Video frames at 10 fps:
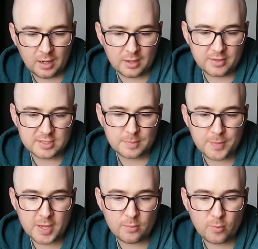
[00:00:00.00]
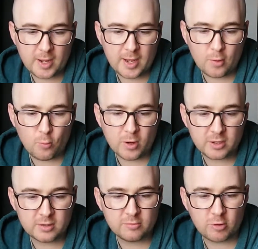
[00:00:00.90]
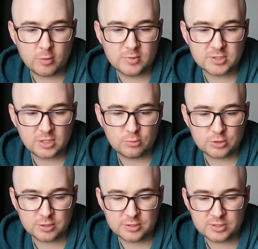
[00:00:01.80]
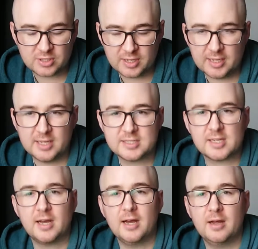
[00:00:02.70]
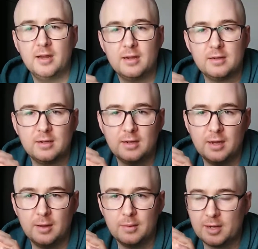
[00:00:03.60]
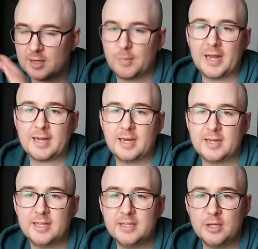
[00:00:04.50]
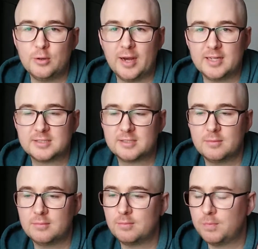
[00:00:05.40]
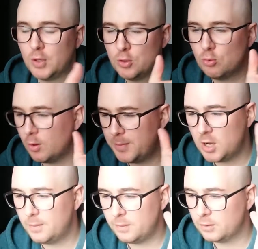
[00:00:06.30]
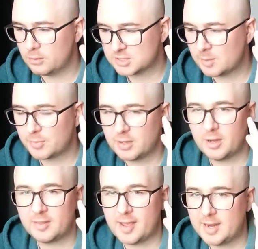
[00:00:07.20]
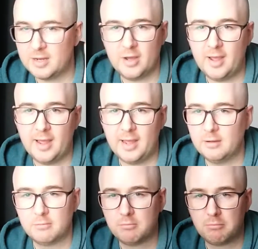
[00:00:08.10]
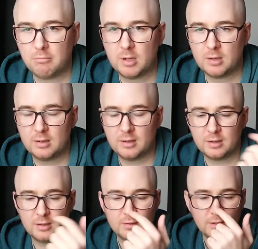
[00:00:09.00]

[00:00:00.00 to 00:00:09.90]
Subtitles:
There's a bit where one of the Roman soldiers is like a black lady who had some blue or purple or something like that in her hair. I don't know.